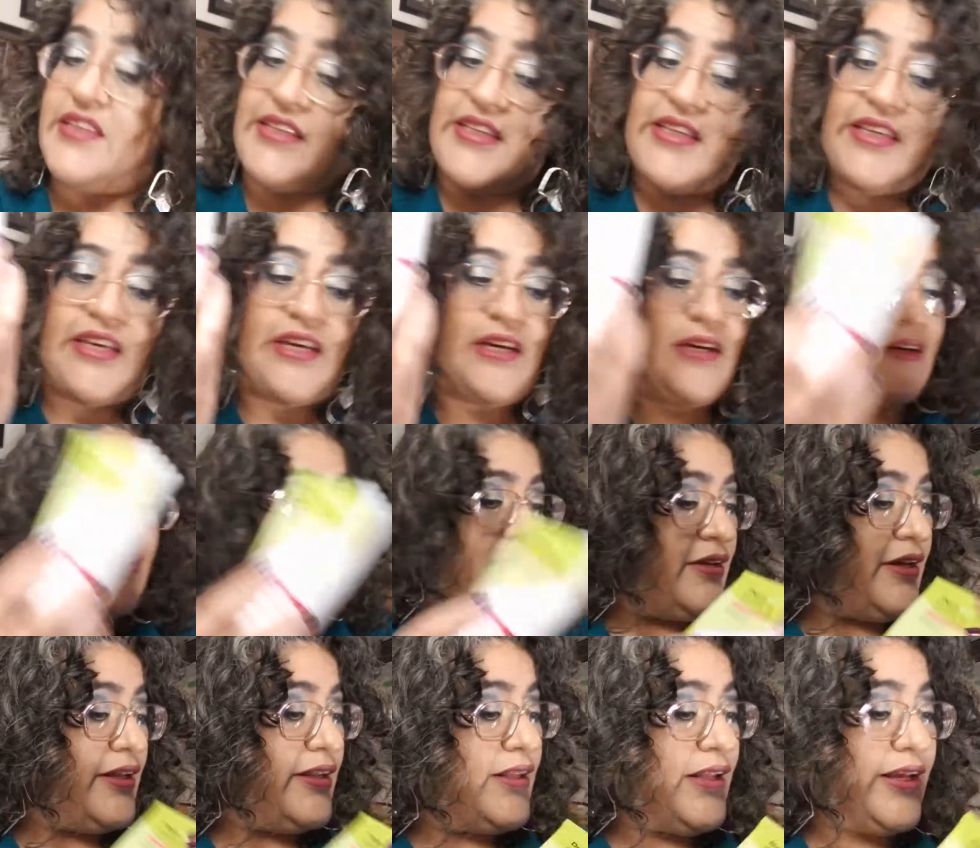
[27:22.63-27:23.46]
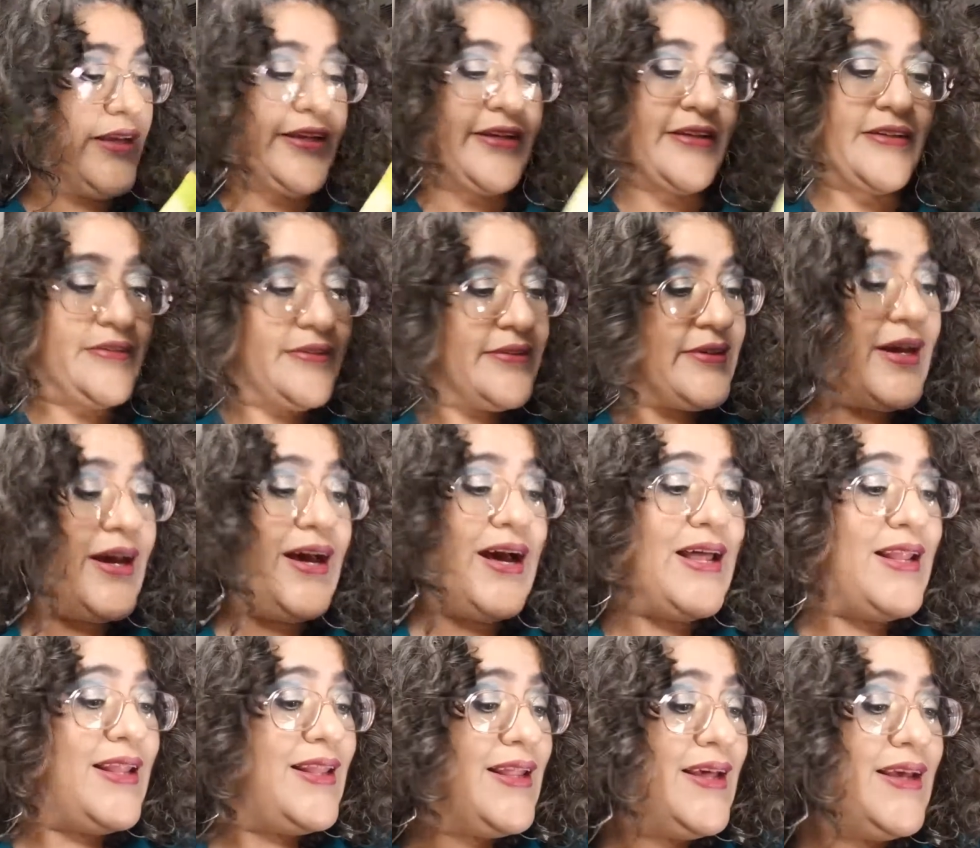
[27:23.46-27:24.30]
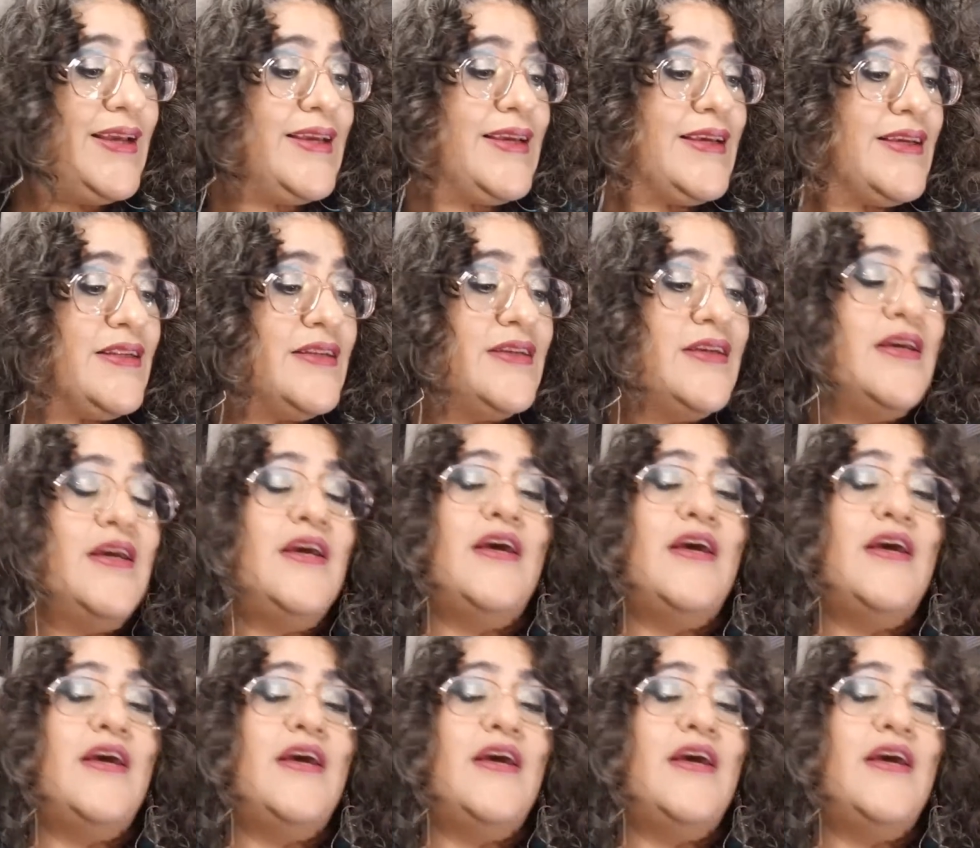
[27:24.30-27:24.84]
yeah, I like it. I like it.